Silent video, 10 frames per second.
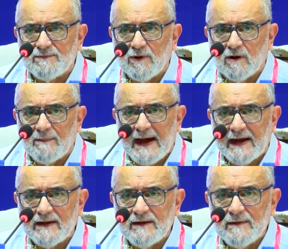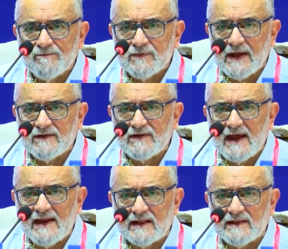to pull back and
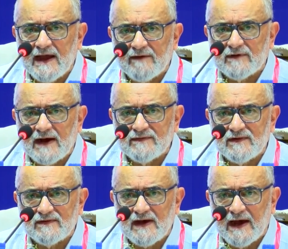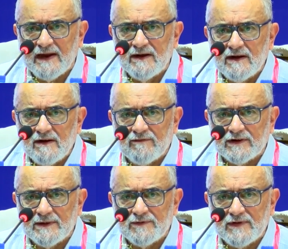say, let the Afghans decide for
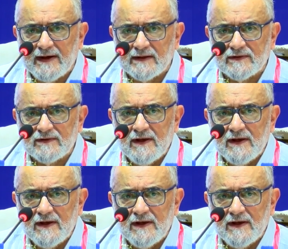themselves.